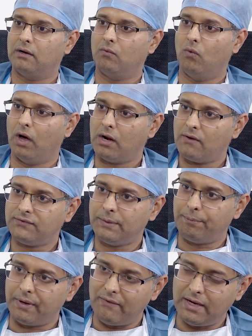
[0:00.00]
one of the
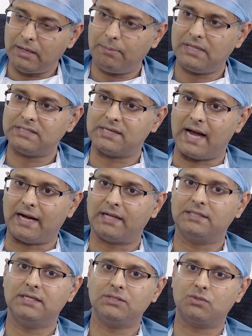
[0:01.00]
preventable
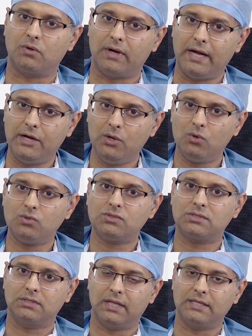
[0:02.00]
strategies to
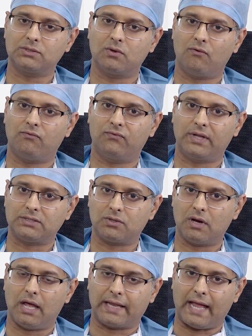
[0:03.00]
reduce the risk of
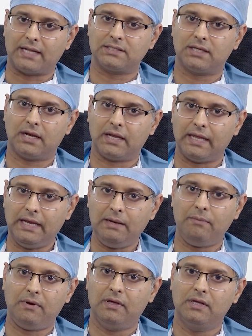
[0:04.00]
testicular cancer
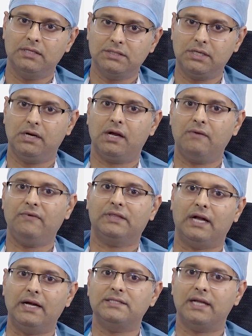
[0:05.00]
in children with
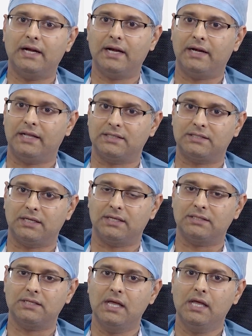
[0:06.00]
undescended
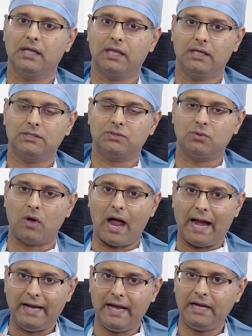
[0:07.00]
testes is to
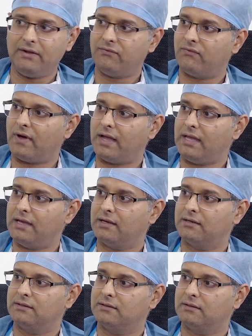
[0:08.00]
identify
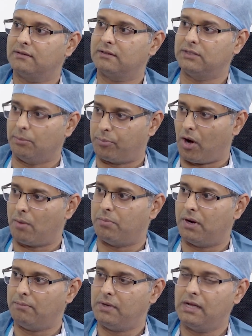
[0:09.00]
the
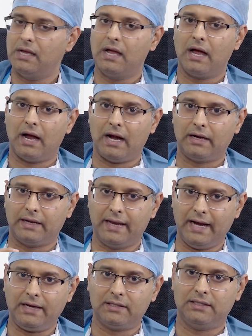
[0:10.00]
problem and
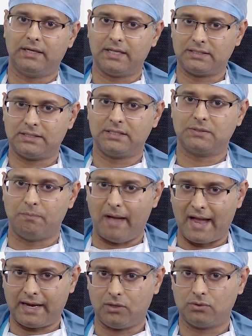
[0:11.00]
get the testis
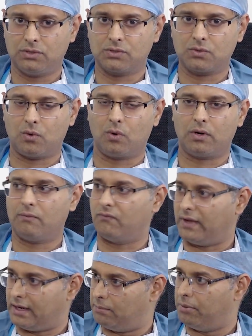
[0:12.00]
back into the scrotum
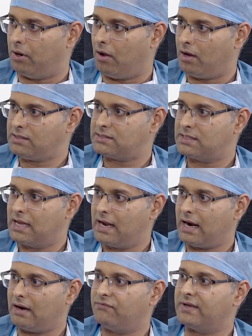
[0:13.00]
where it belongs
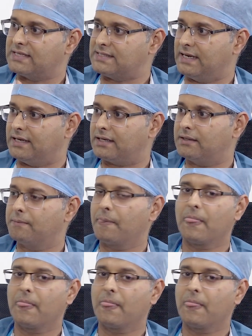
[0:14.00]
and fix it.